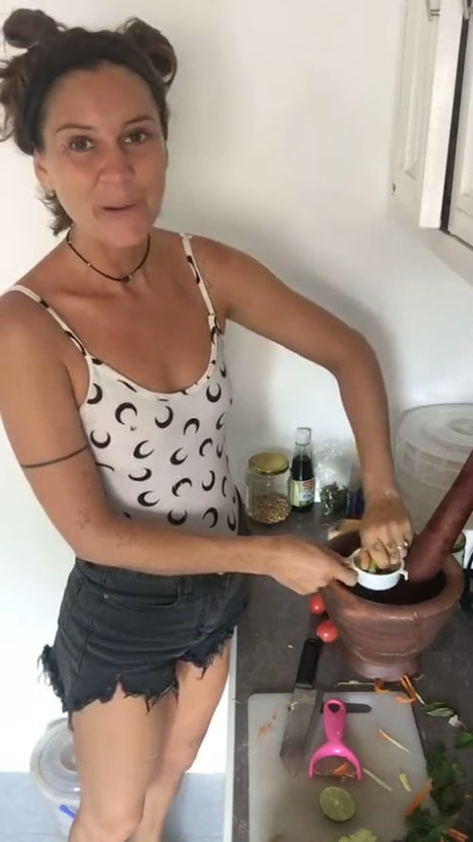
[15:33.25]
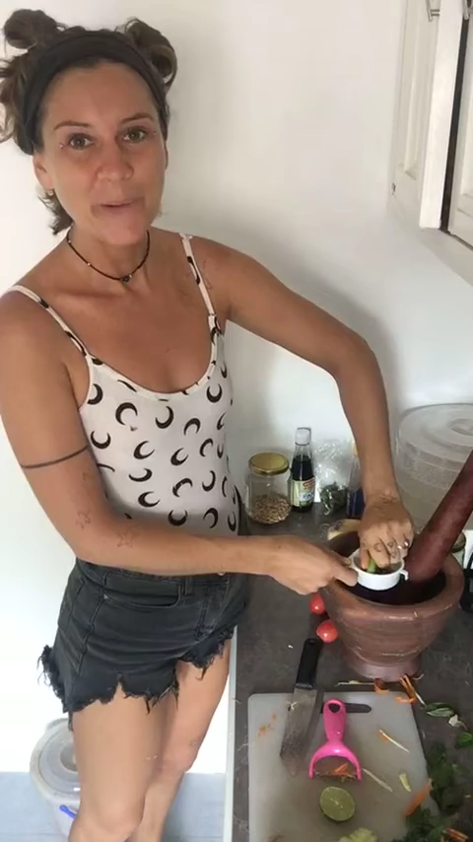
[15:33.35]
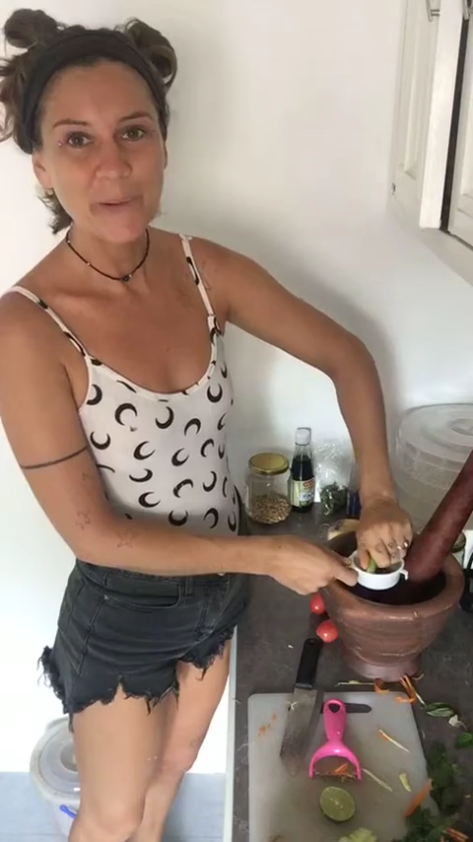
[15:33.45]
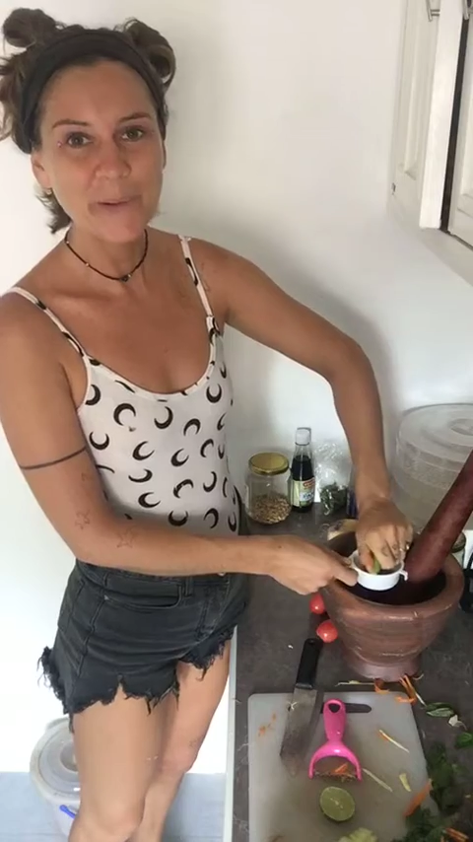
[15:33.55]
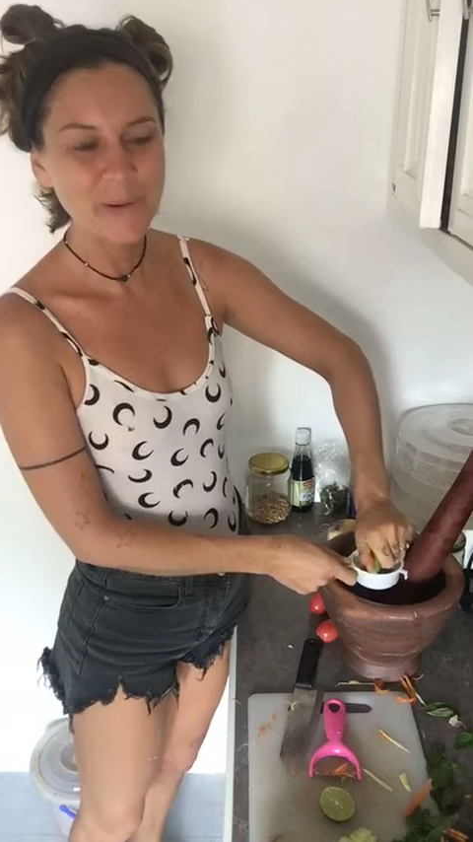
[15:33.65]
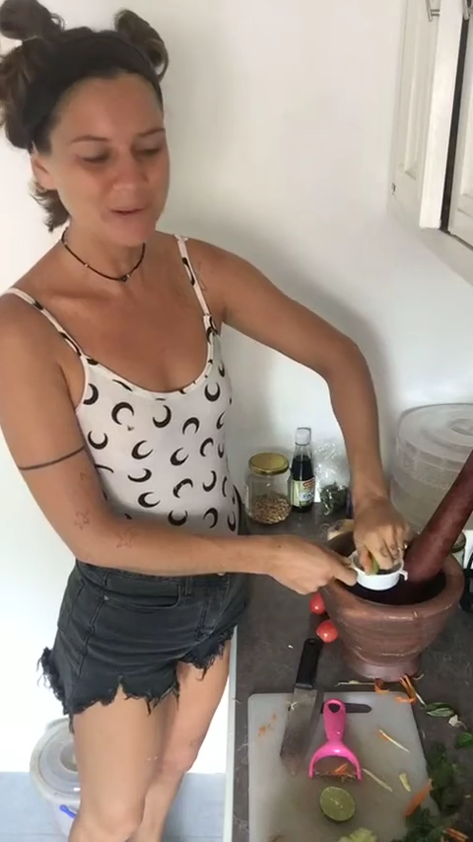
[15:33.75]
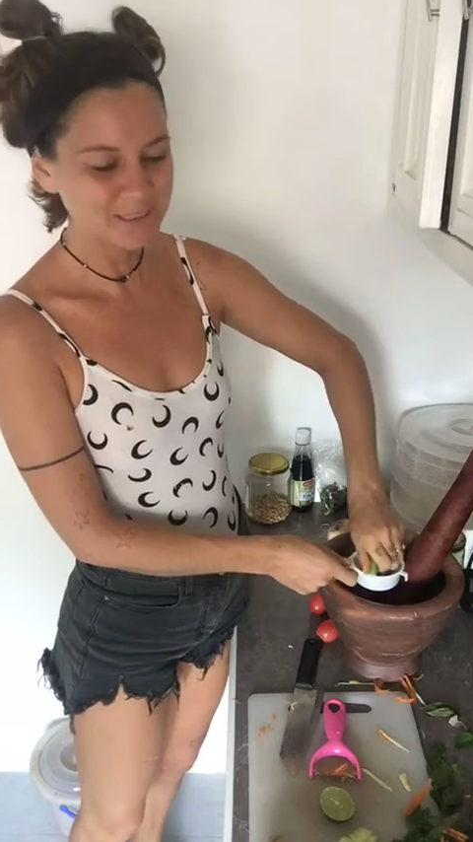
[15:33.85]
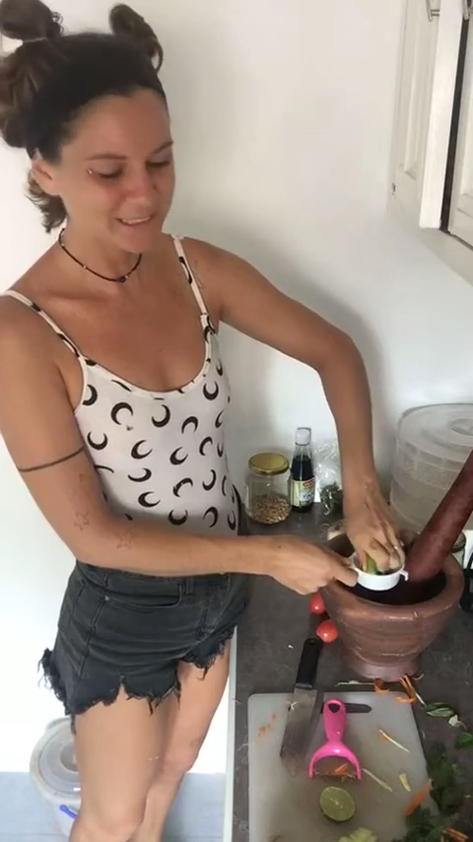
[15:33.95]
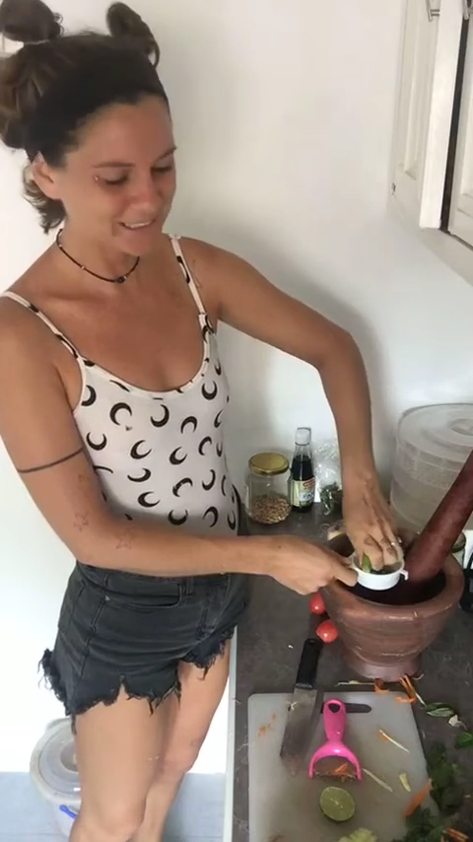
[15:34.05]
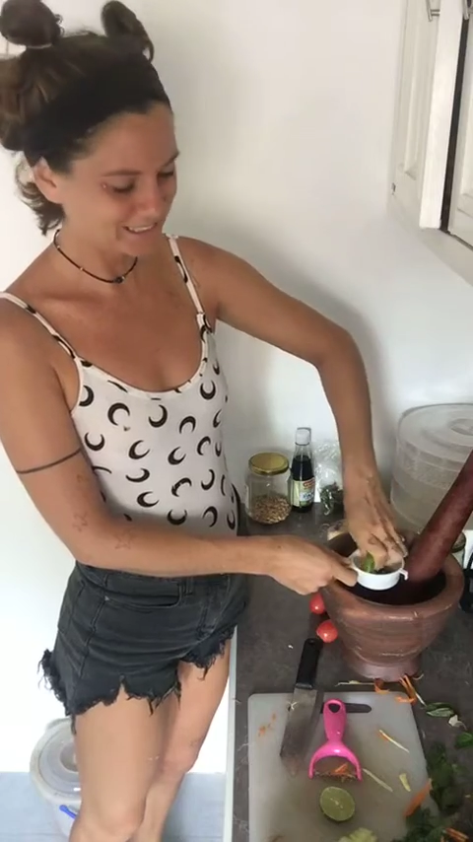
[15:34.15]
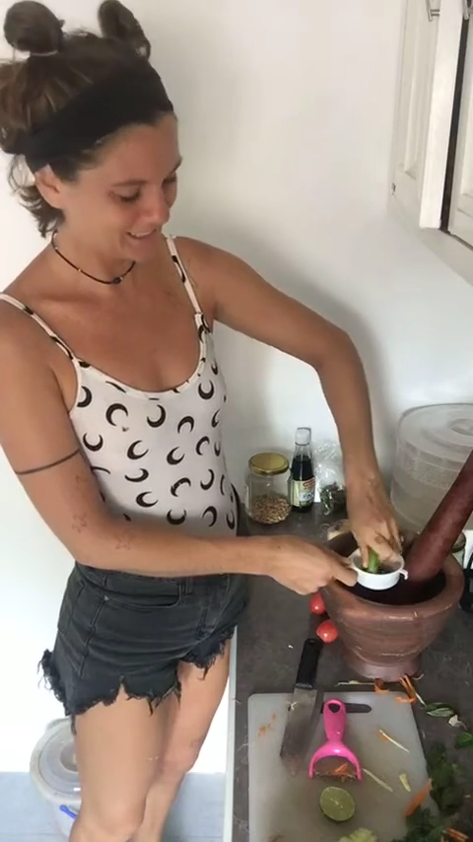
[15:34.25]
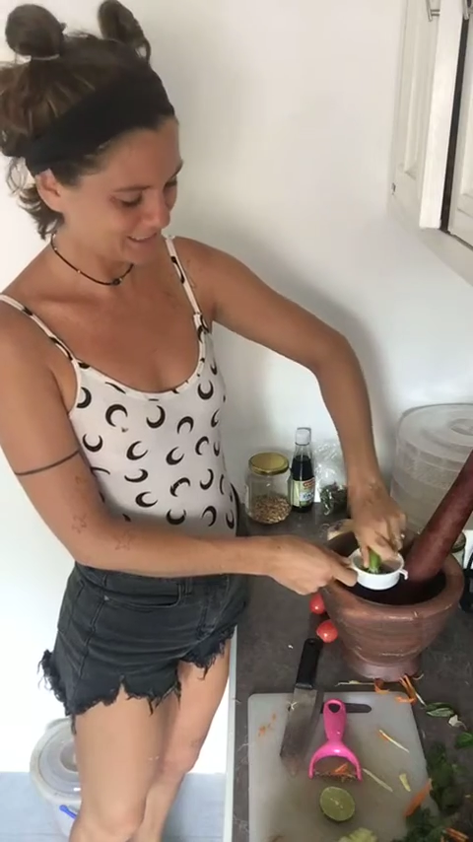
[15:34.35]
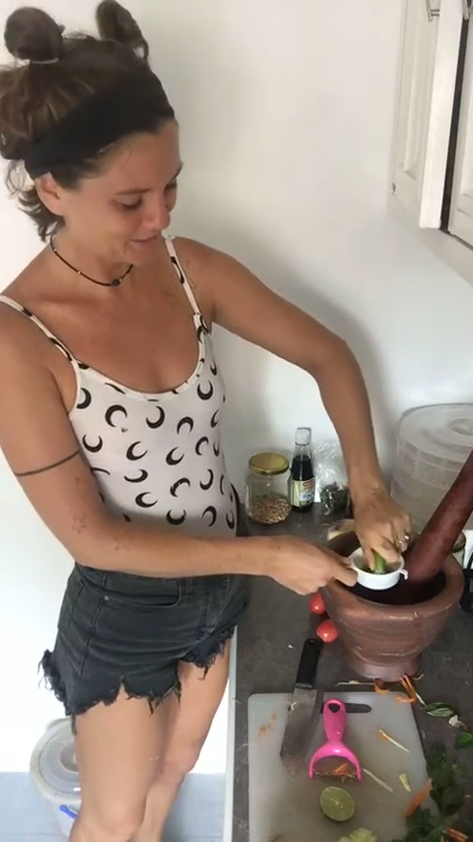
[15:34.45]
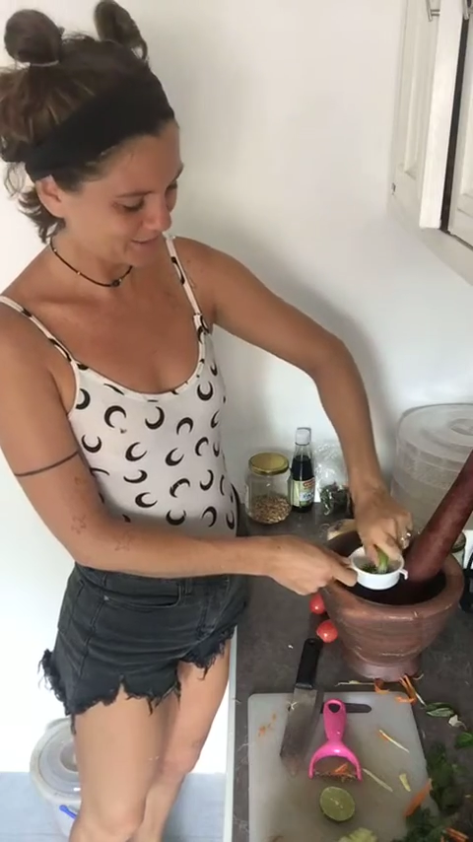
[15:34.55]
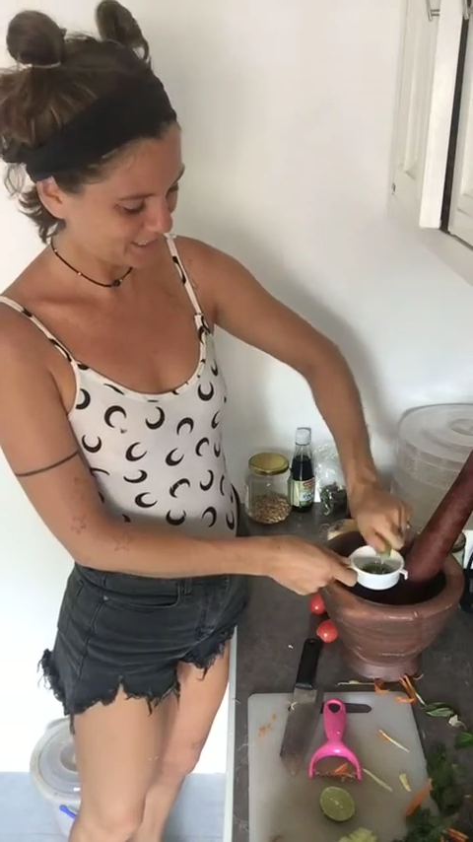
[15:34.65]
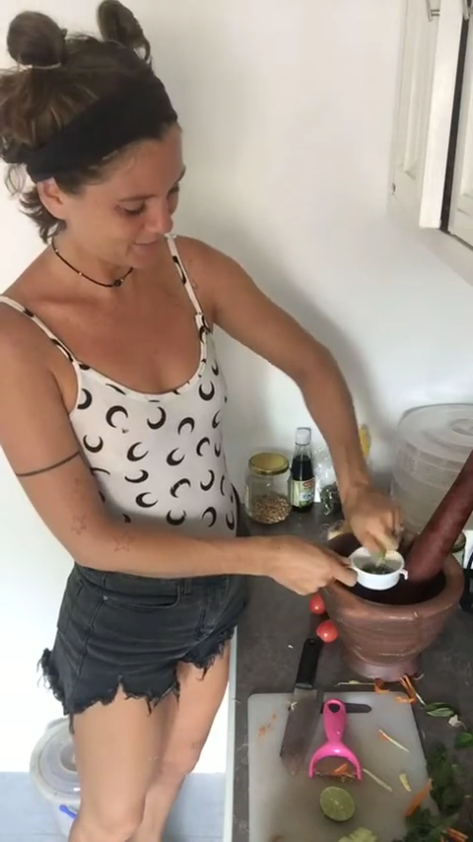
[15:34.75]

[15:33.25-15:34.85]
Woo, it's gonna be